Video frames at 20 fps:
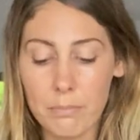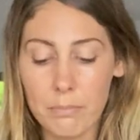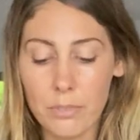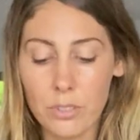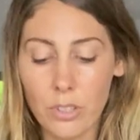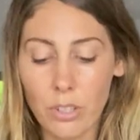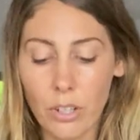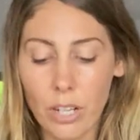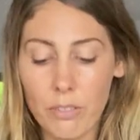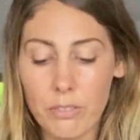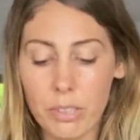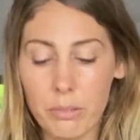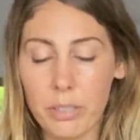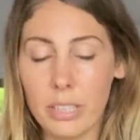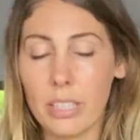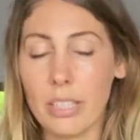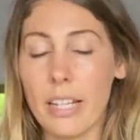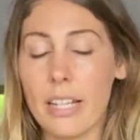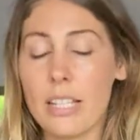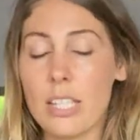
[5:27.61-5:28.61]
Not
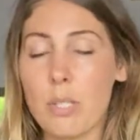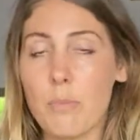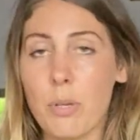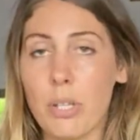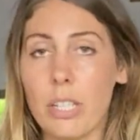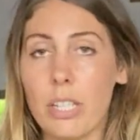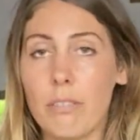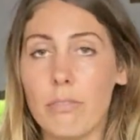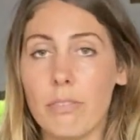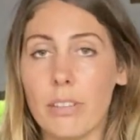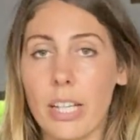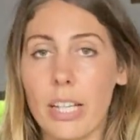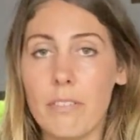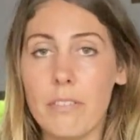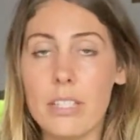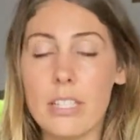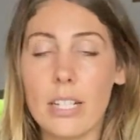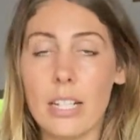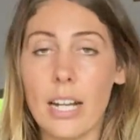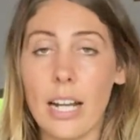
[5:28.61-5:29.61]
everyone likes smoky
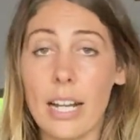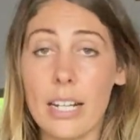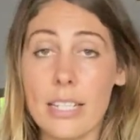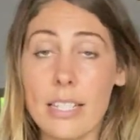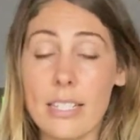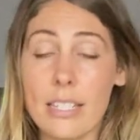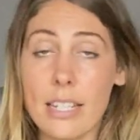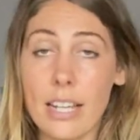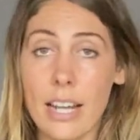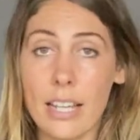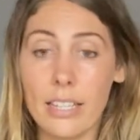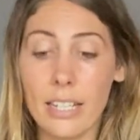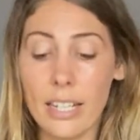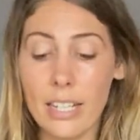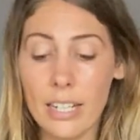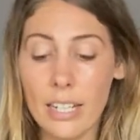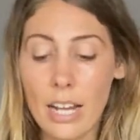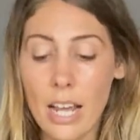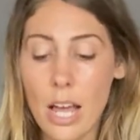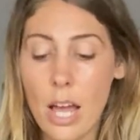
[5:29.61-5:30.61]
flavours, and I understand
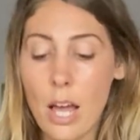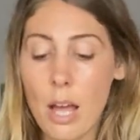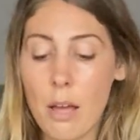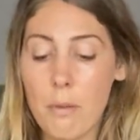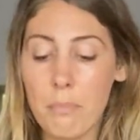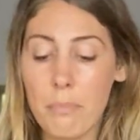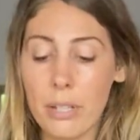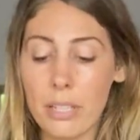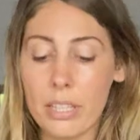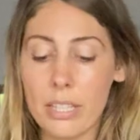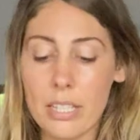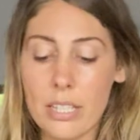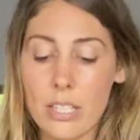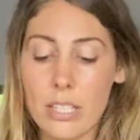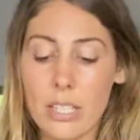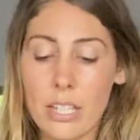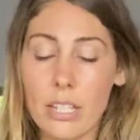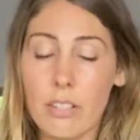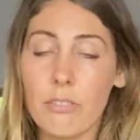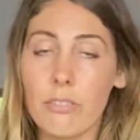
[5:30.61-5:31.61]
that, but this
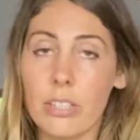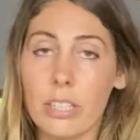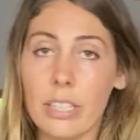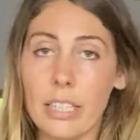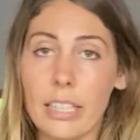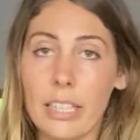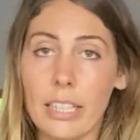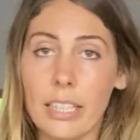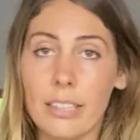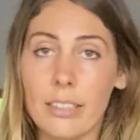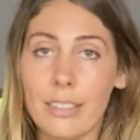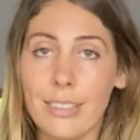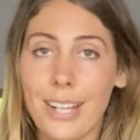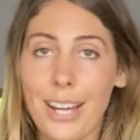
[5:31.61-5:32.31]
can really